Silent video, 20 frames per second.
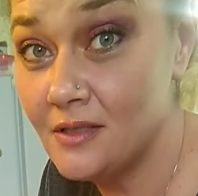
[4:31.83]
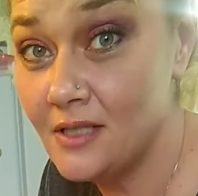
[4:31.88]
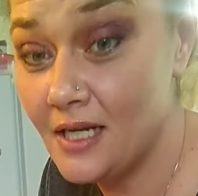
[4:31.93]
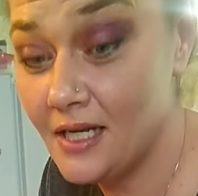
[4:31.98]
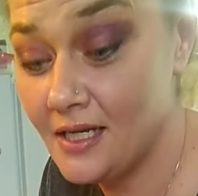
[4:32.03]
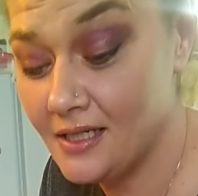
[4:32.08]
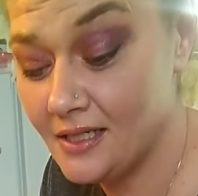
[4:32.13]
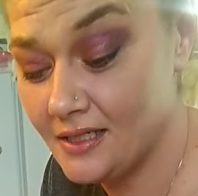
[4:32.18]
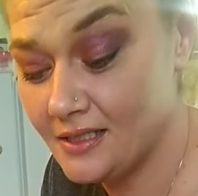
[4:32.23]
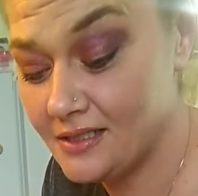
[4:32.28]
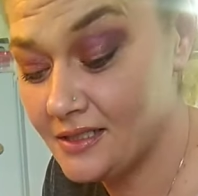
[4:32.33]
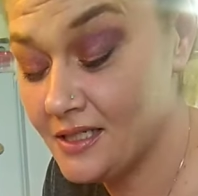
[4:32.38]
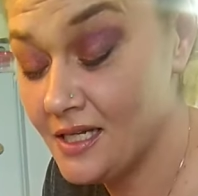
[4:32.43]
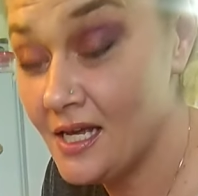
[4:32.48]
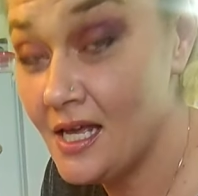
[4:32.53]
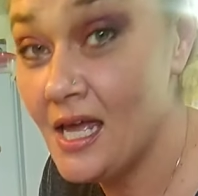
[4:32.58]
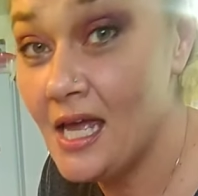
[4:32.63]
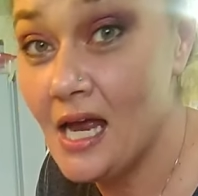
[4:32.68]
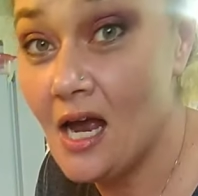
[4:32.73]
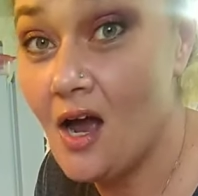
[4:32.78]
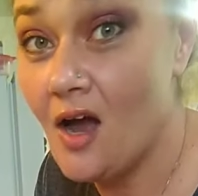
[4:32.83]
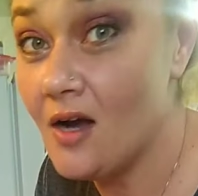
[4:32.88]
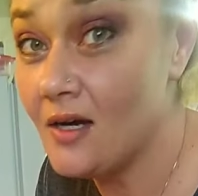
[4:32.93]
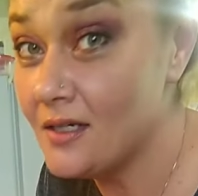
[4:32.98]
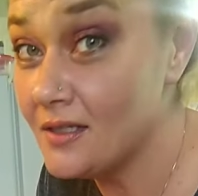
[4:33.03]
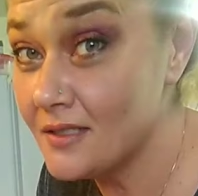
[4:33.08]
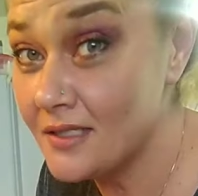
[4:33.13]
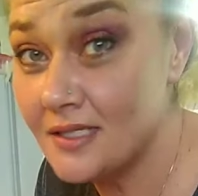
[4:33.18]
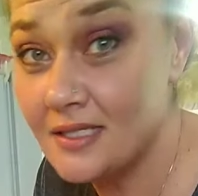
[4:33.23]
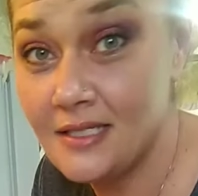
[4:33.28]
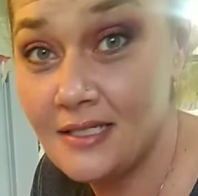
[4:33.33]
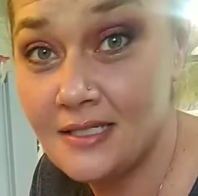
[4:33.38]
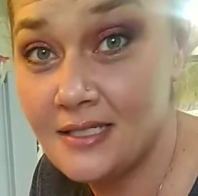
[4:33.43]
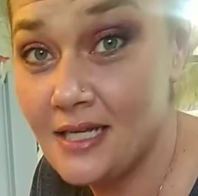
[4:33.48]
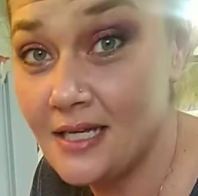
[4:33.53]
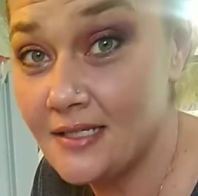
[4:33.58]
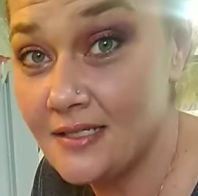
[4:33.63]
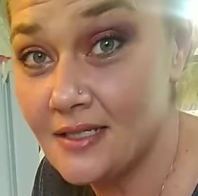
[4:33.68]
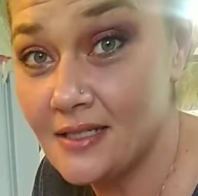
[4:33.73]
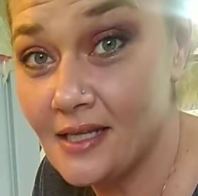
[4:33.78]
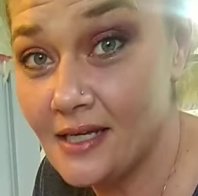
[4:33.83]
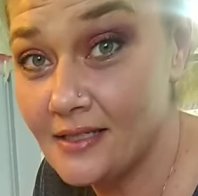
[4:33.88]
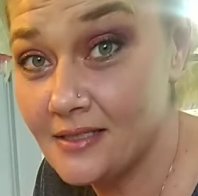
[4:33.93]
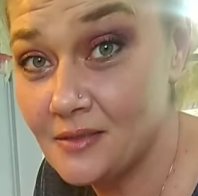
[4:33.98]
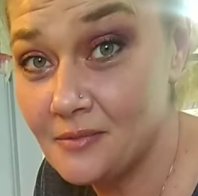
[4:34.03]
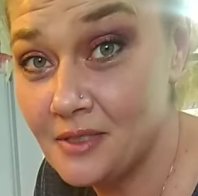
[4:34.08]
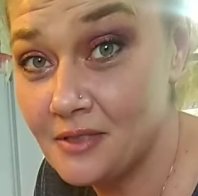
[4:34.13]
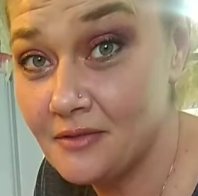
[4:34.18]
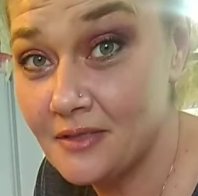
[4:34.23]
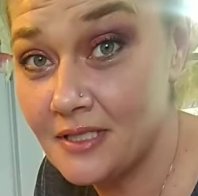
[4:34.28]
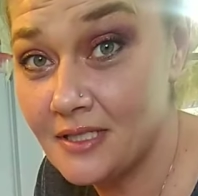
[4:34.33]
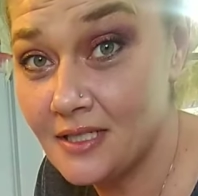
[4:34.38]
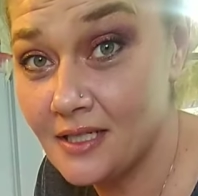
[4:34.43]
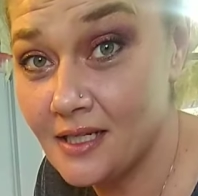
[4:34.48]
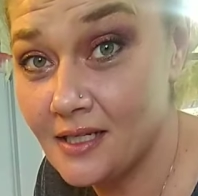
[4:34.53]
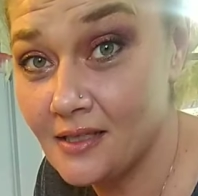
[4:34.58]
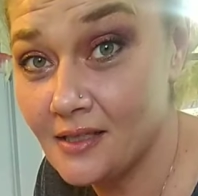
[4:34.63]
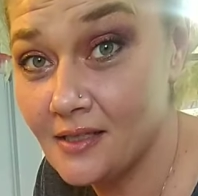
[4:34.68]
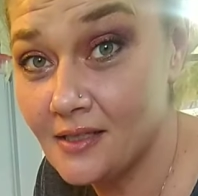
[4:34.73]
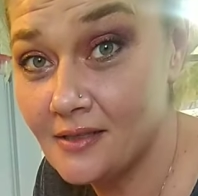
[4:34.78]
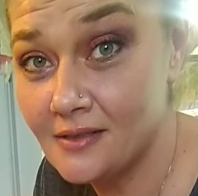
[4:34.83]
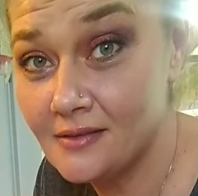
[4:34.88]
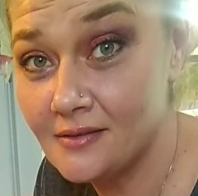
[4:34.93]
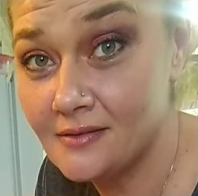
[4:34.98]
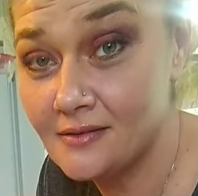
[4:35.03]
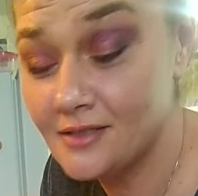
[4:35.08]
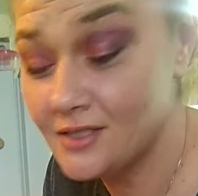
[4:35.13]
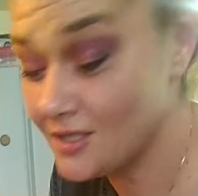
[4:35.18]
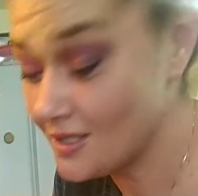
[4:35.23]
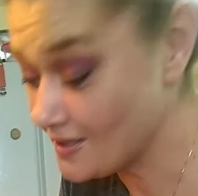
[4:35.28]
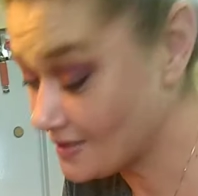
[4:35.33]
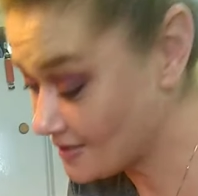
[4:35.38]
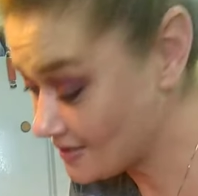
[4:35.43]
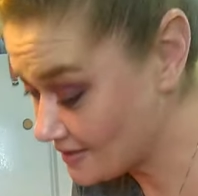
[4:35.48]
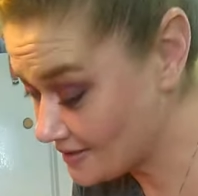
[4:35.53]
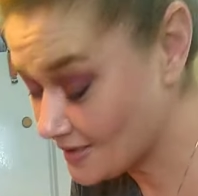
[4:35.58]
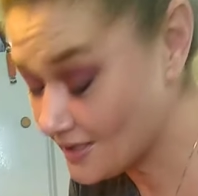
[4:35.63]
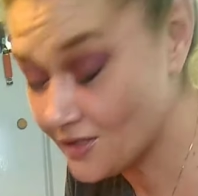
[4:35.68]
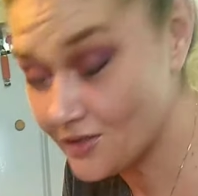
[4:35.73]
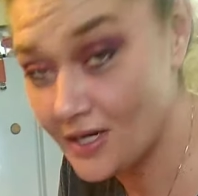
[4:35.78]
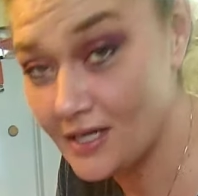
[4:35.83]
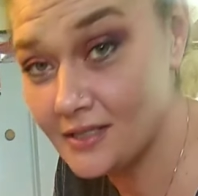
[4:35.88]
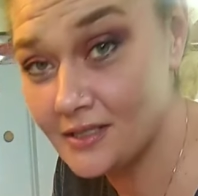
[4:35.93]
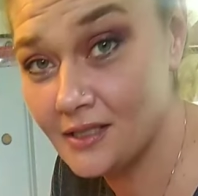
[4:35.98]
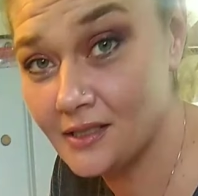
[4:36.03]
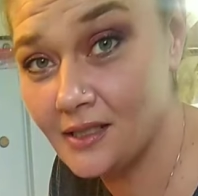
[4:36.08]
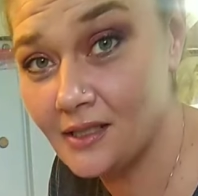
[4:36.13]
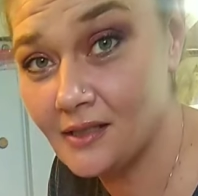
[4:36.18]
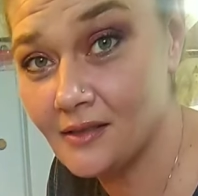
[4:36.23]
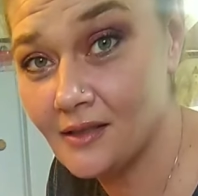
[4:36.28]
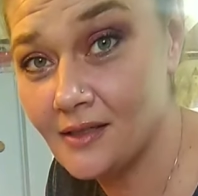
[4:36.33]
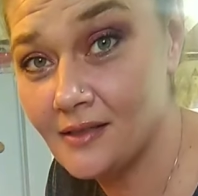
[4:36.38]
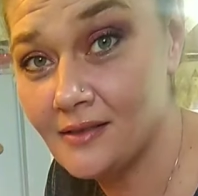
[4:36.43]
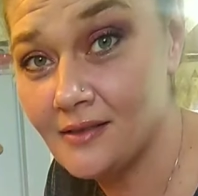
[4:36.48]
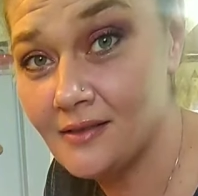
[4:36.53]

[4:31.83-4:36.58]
And all this tasted like to me was tequila. Just straight tequila.